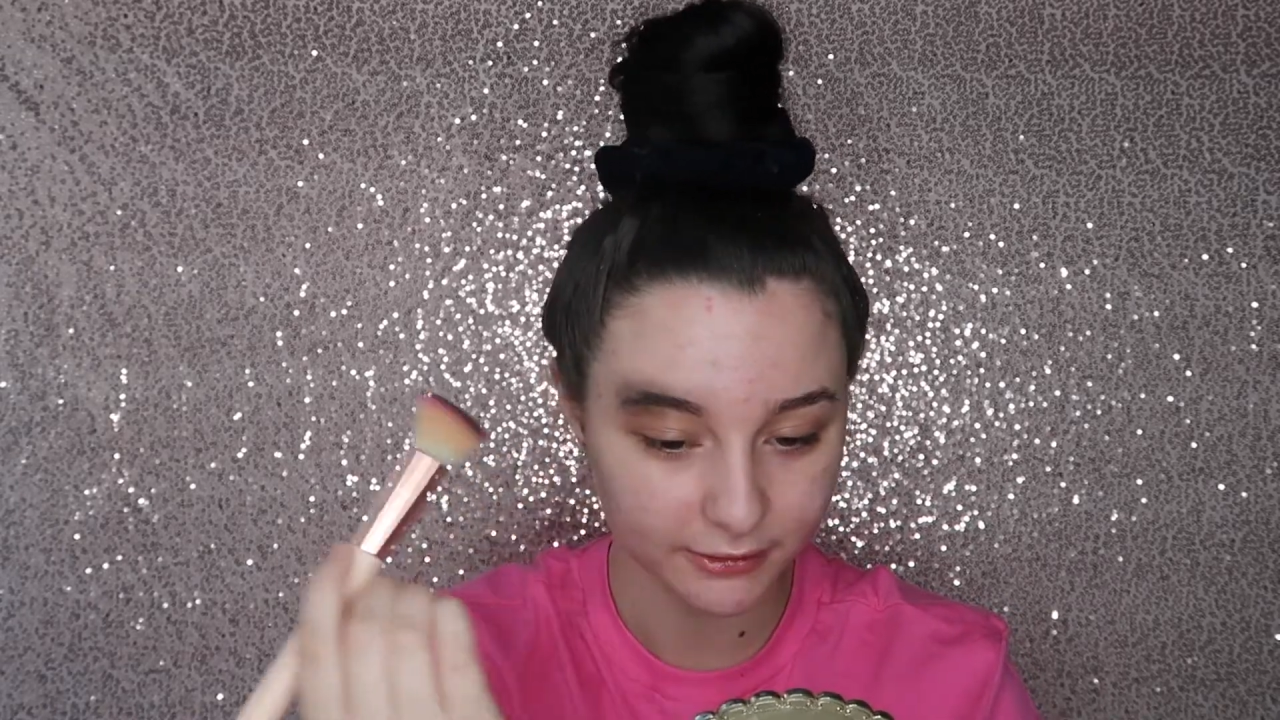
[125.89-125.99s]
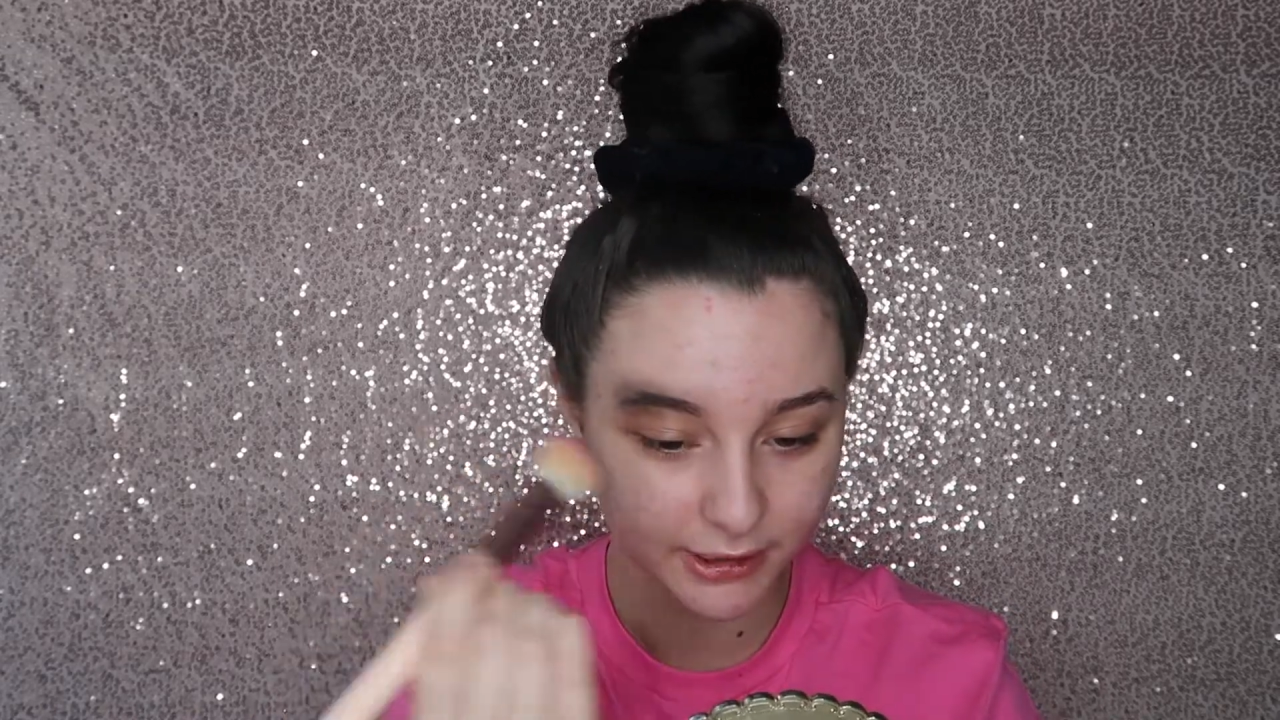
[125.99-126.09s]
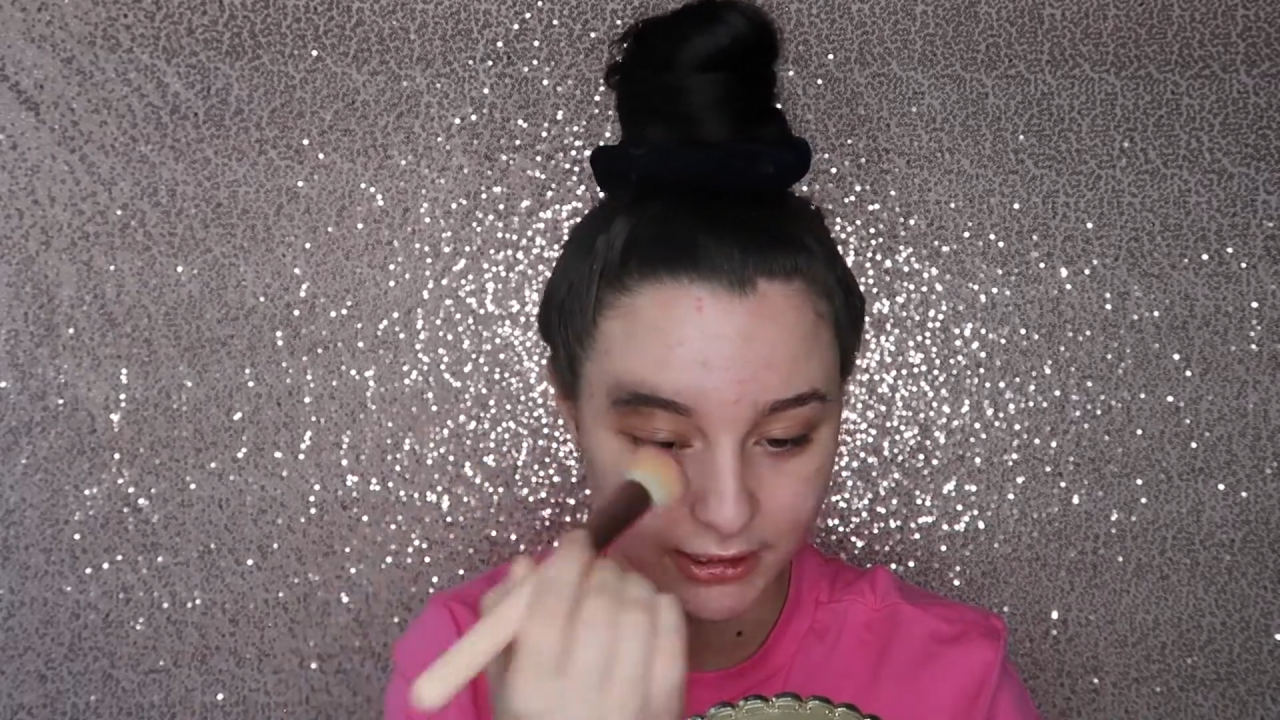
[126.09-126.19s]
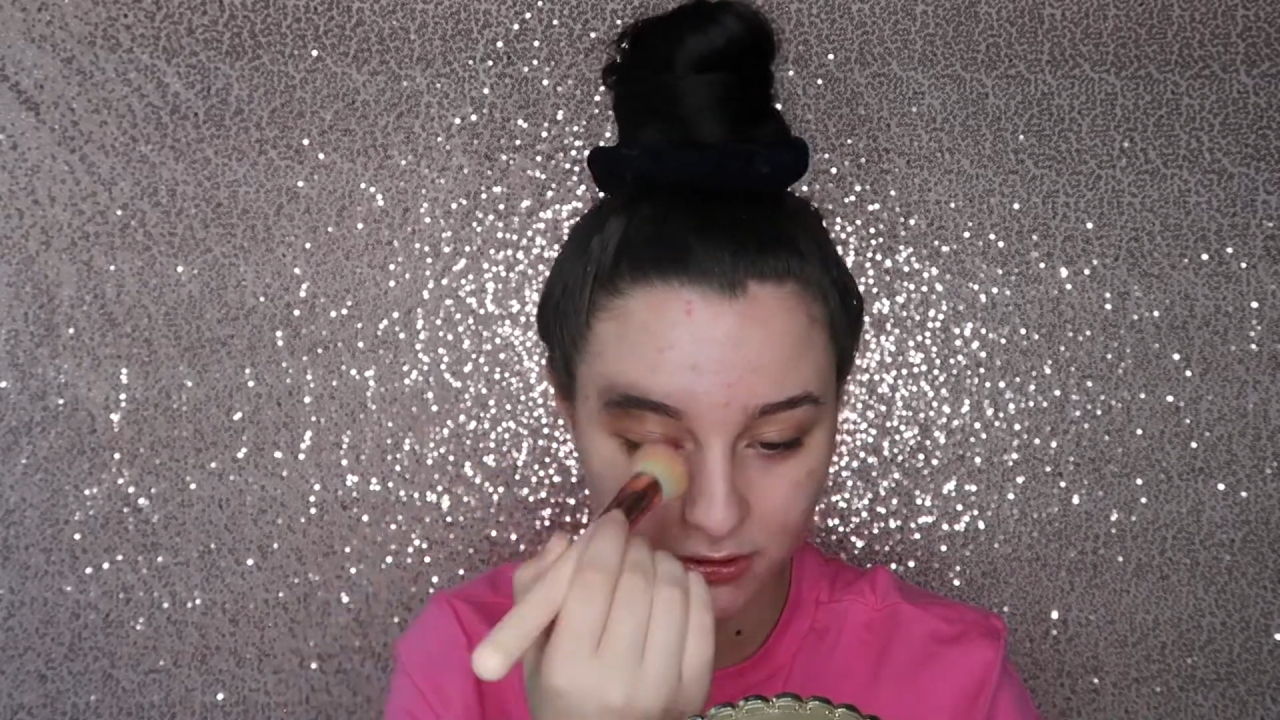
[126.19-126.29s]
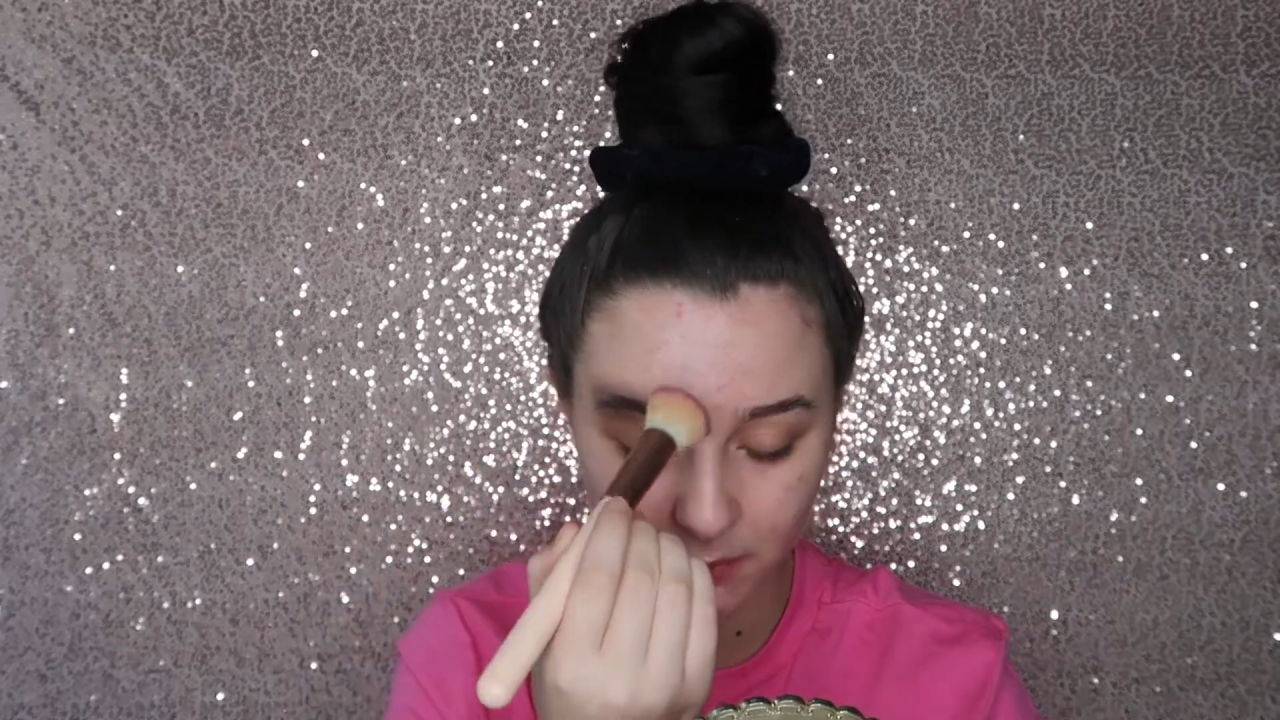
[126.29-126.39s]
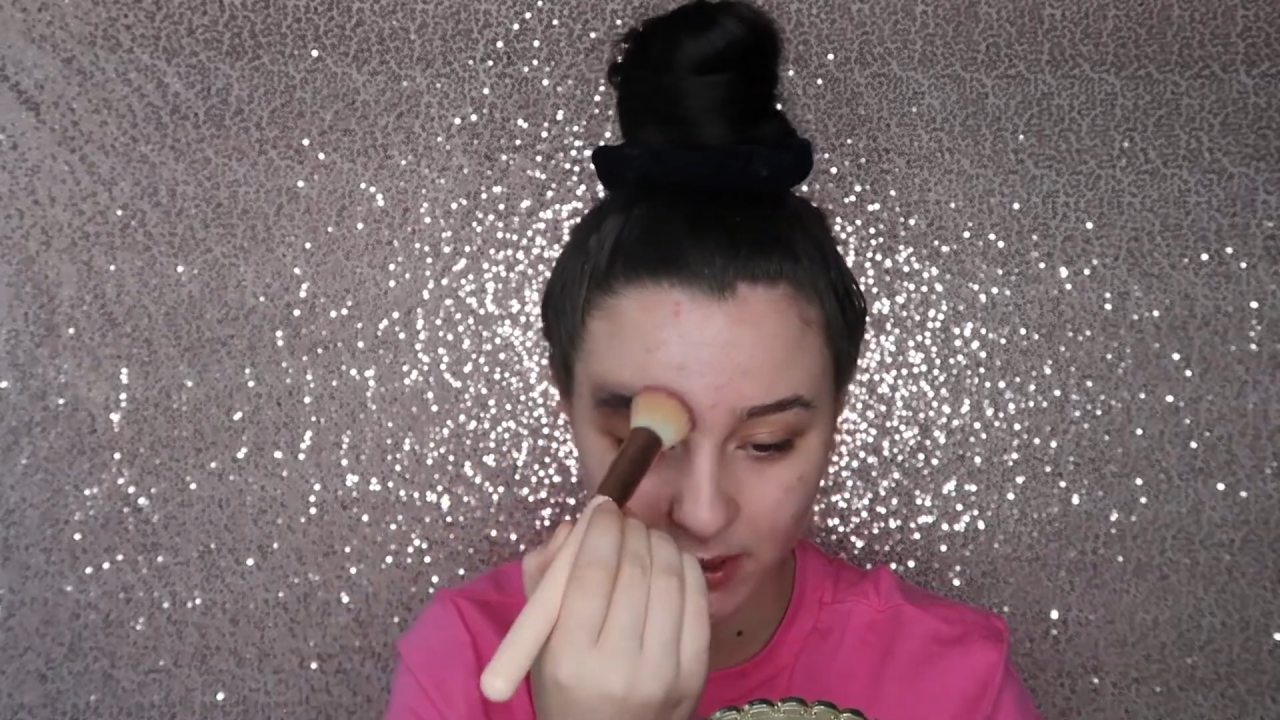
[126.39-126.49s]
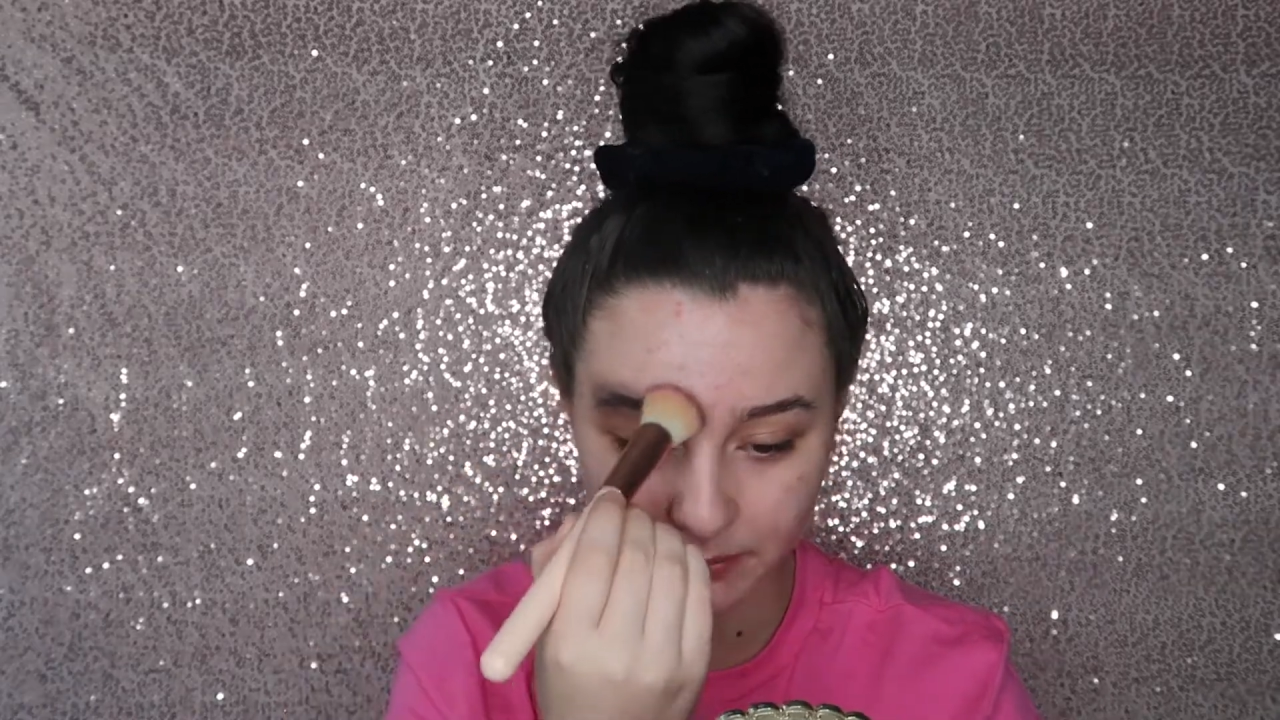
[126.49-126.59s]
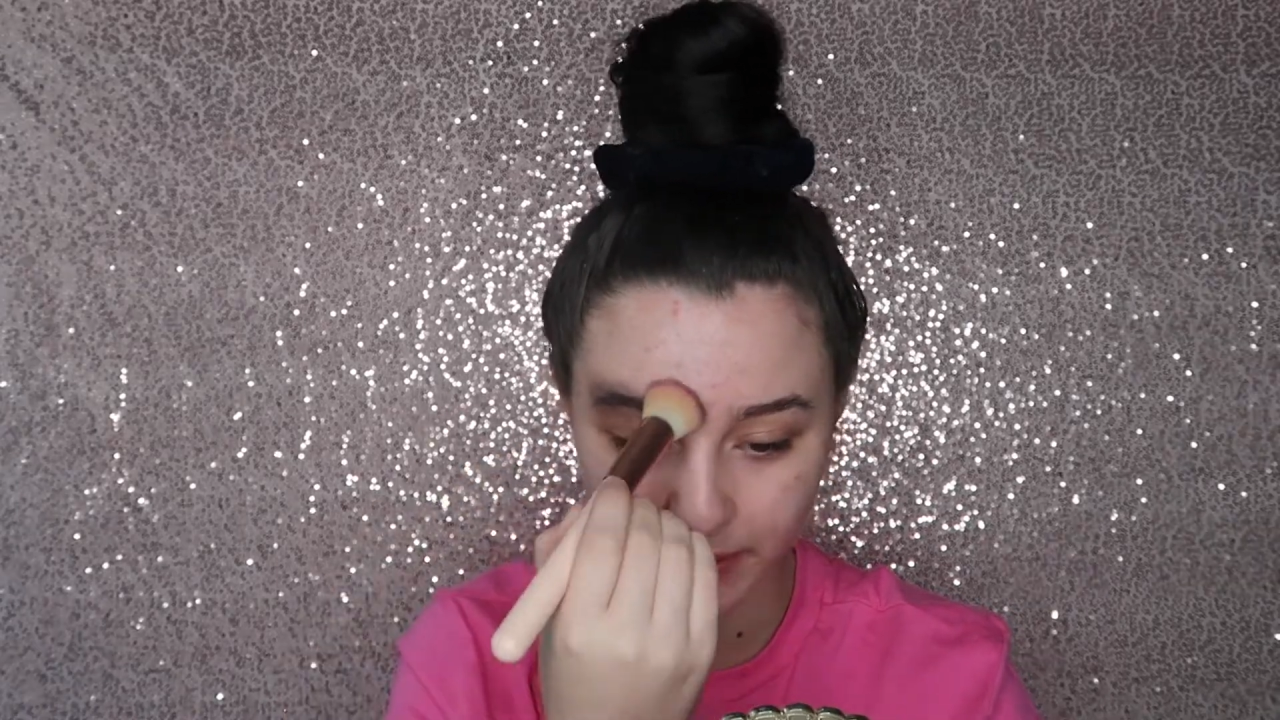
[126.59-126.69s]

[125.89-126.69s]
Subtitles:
This reminds